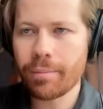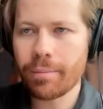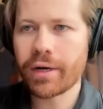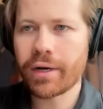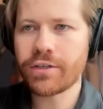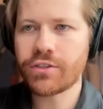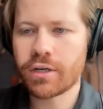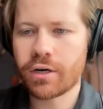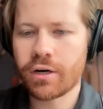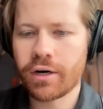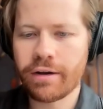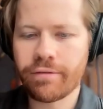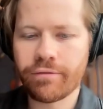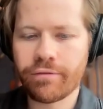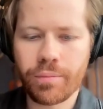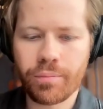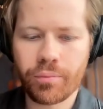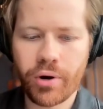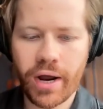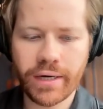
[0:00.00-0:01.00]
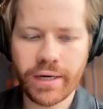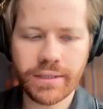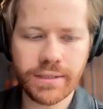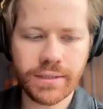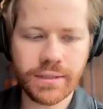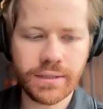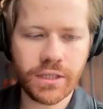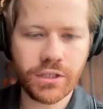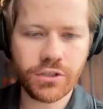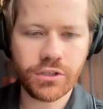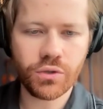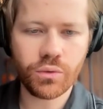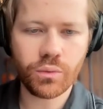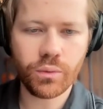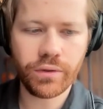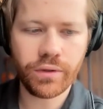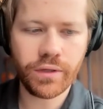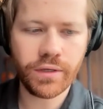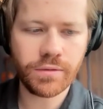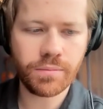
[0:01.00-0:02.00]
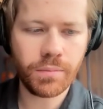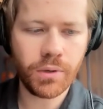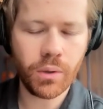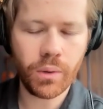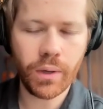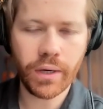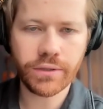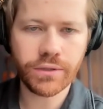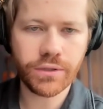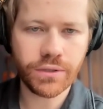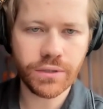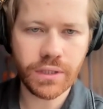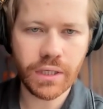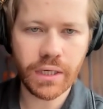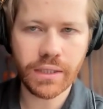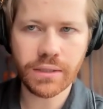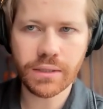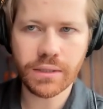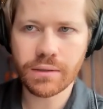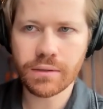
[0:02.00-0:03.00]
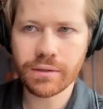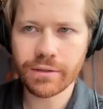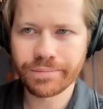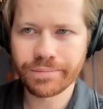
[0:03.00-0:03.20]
but I start every practice session with these bow exercises.